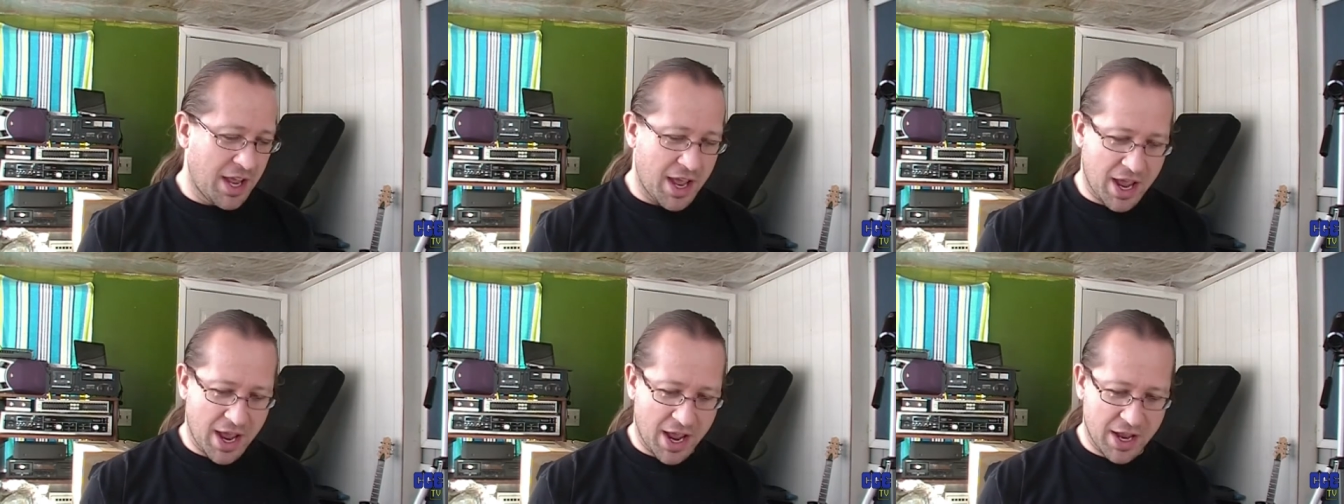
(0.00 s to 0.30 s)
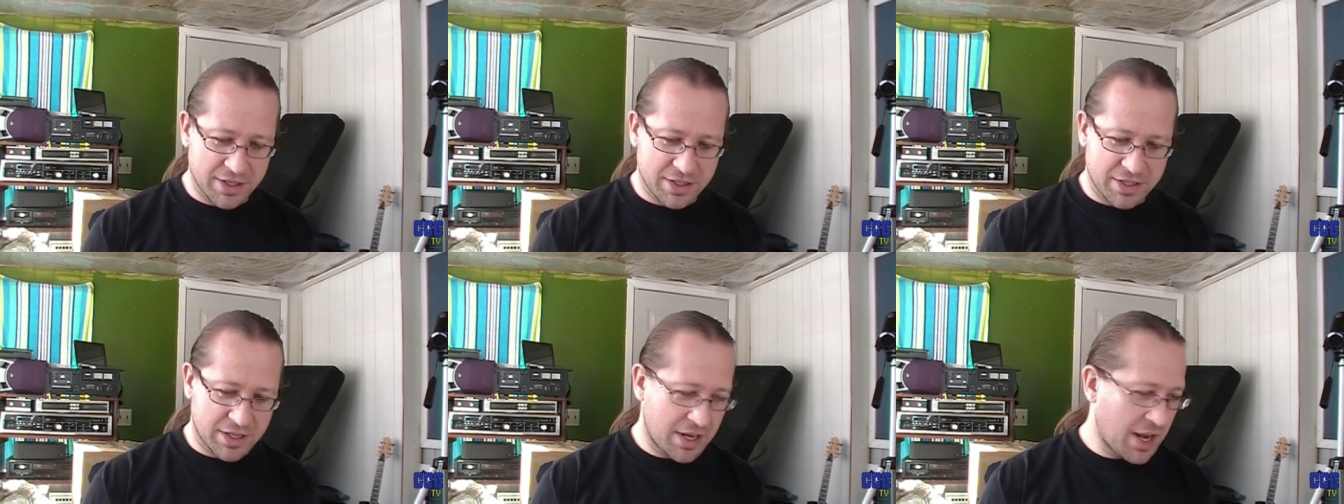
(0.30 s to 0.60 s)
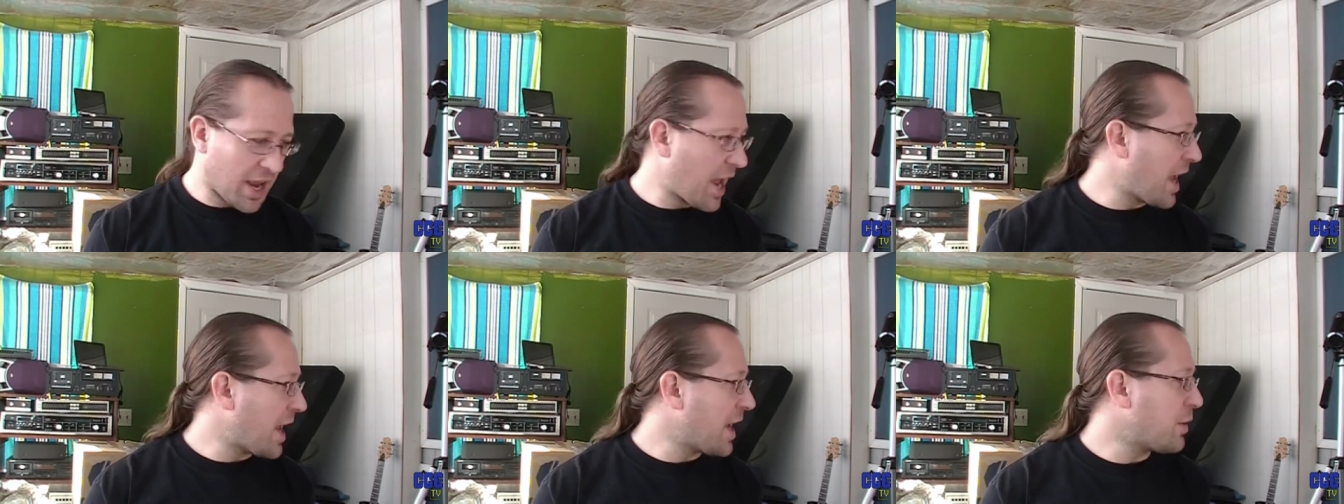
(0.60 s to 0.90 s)
And
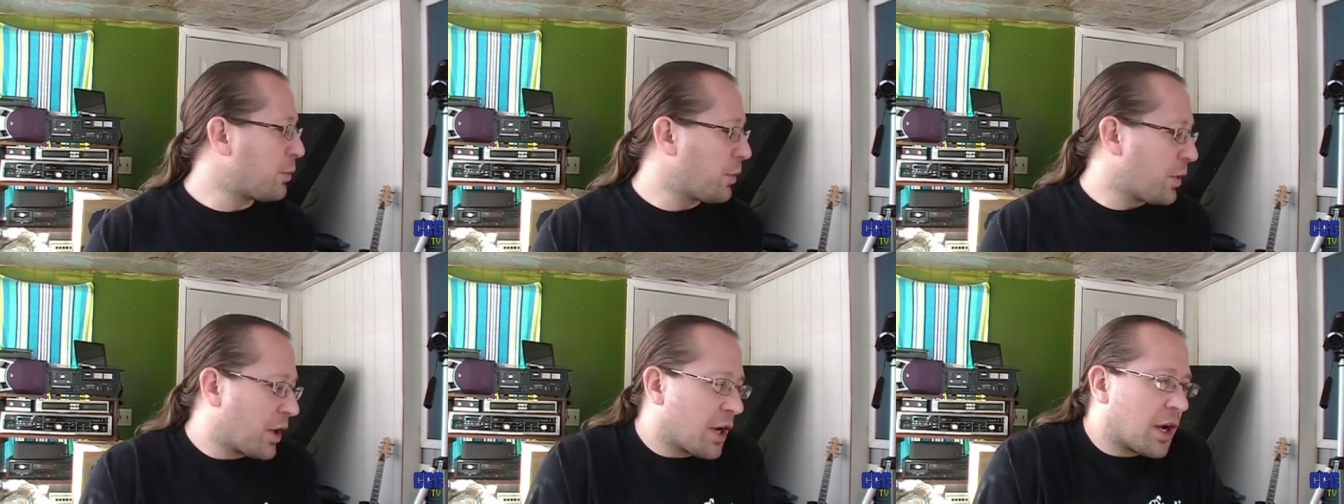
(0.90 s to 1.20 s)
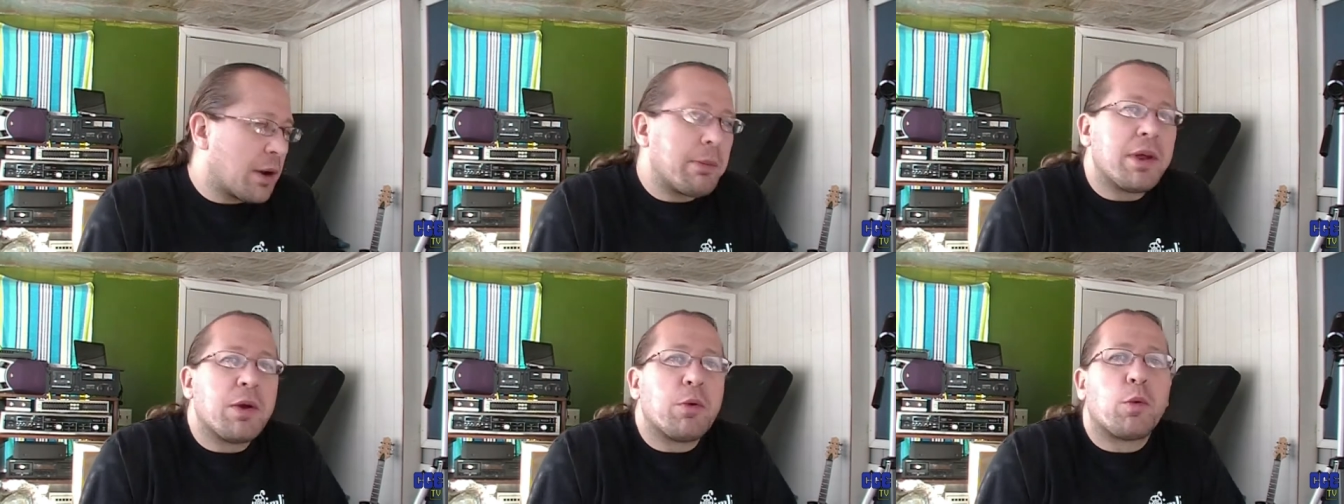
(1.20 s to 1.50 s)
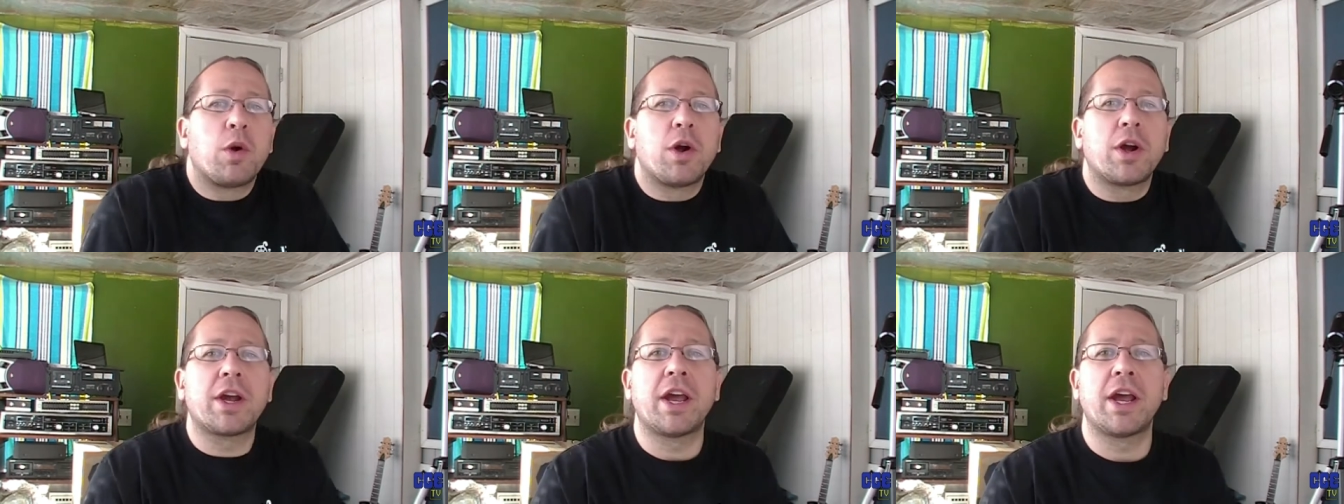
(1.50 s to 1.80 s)
today we're going to be
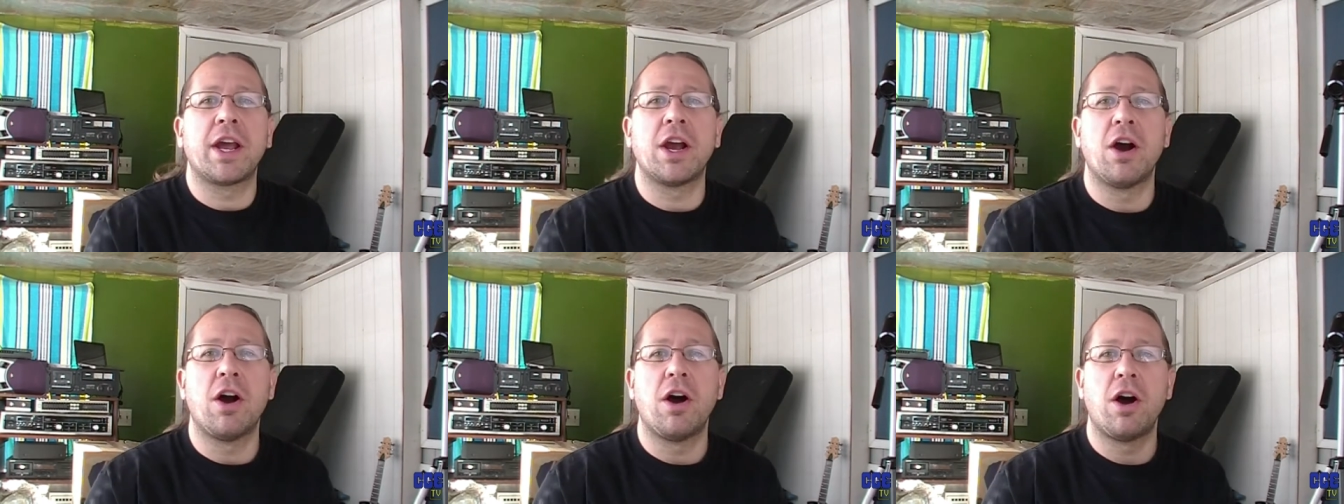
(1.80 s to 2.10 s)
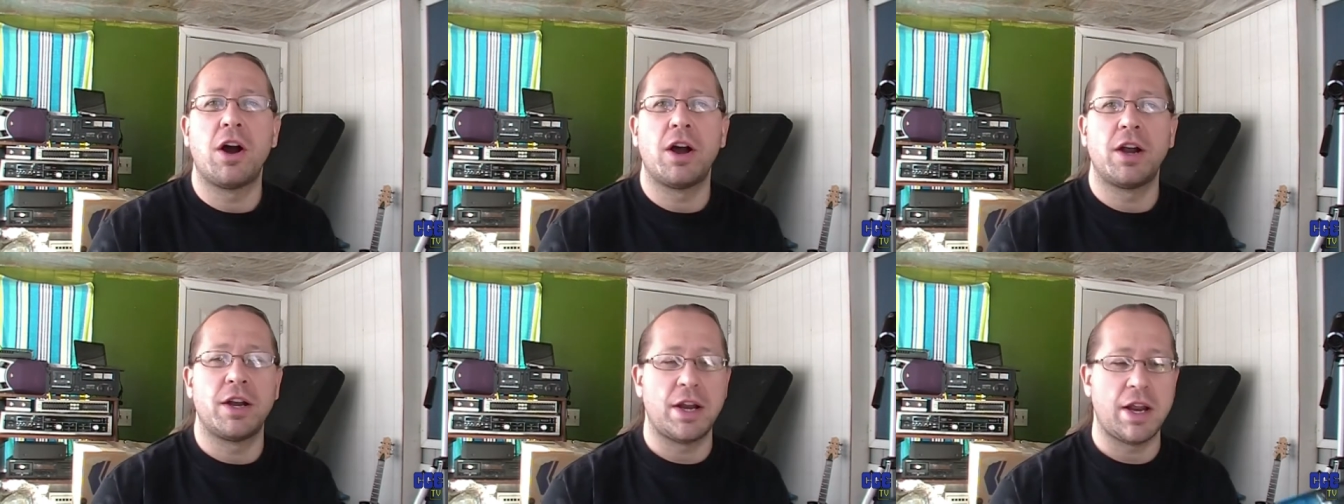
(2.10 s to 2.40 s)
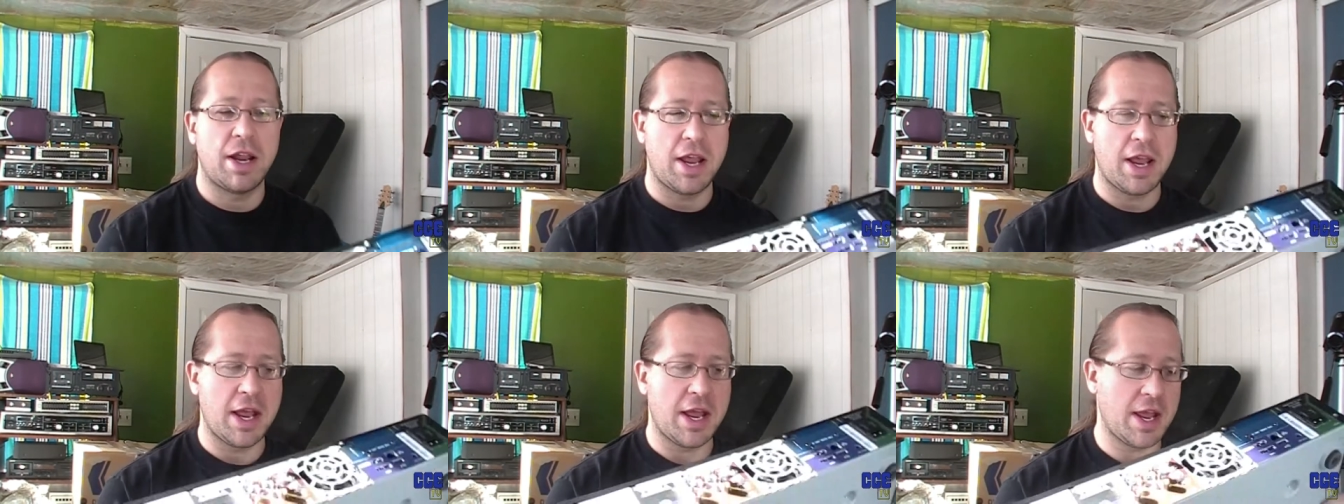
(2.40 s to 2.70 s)
working
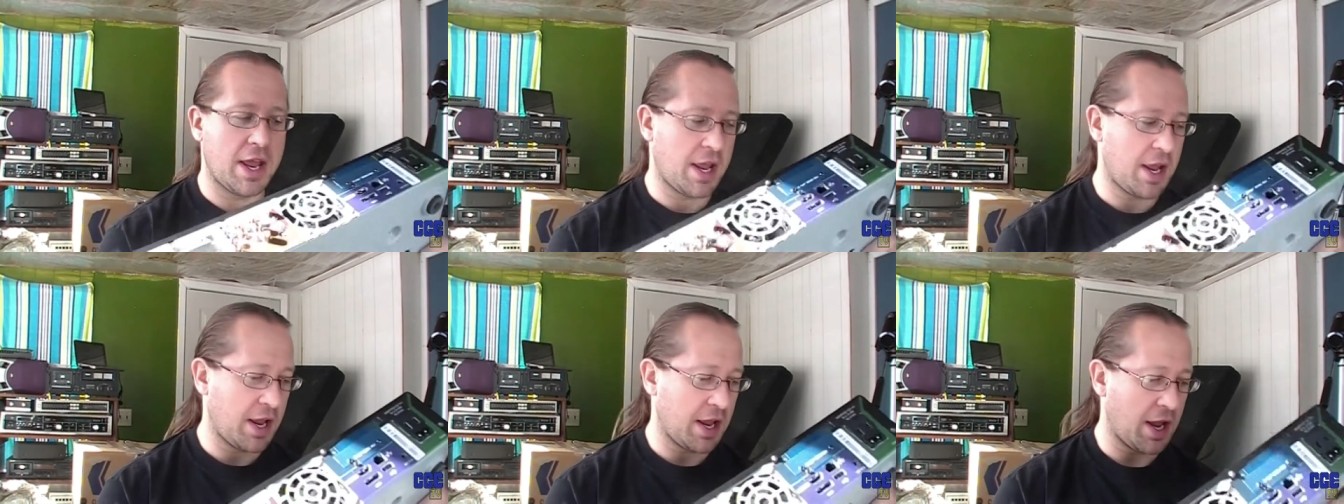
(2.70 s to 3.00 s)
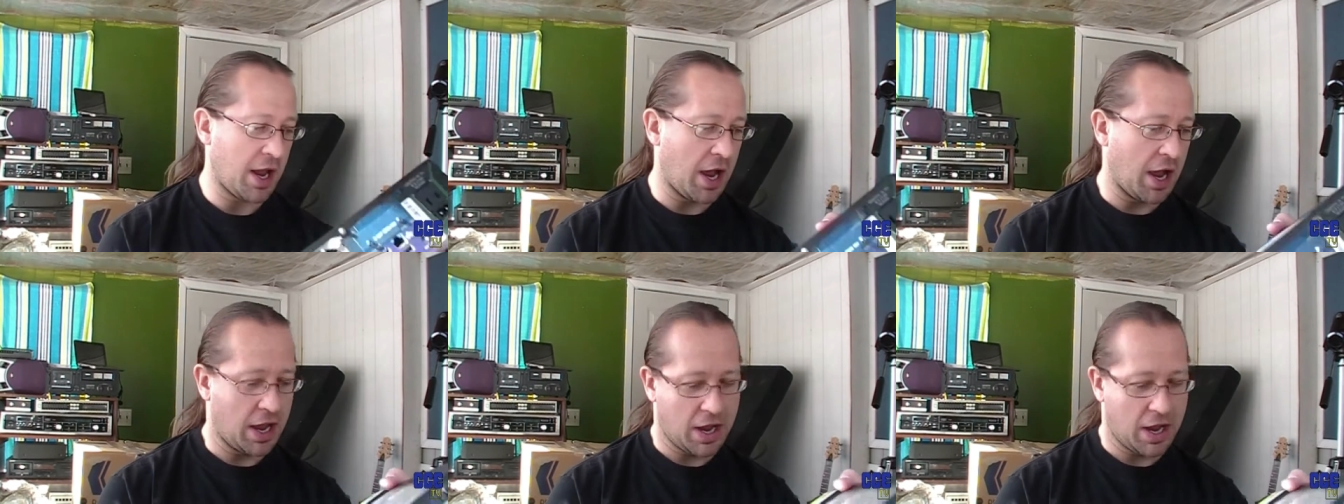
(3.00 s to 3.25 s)
on a,